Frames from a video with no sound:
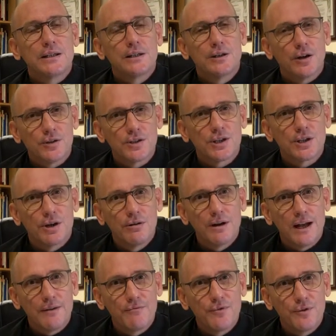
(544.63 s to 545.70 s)
God so
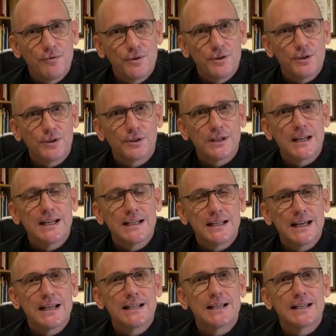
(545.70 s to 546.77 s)
loved the world, he
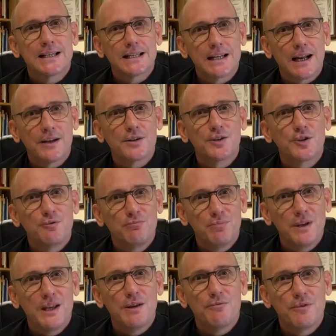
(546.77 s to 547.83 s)
sent his Son to
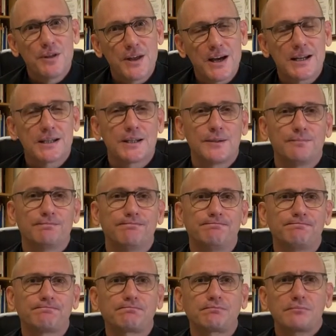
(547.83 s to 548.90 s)
be with us.
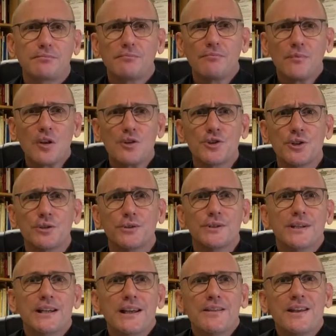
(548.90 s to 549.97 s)
So
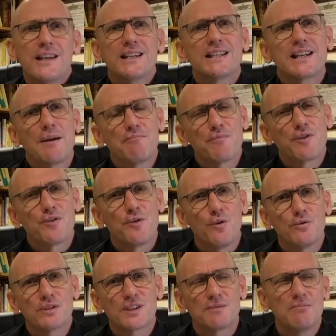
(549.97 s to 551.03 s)
there's some
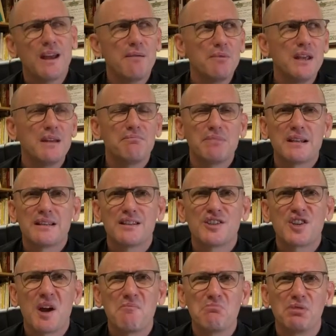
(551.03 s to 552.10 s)
thoughts, maybe a bit
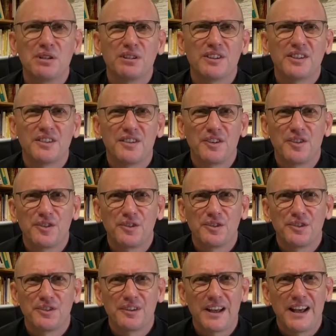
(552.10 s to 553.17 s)
jumbled
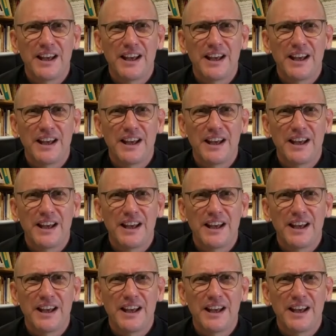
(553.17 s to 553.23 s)
this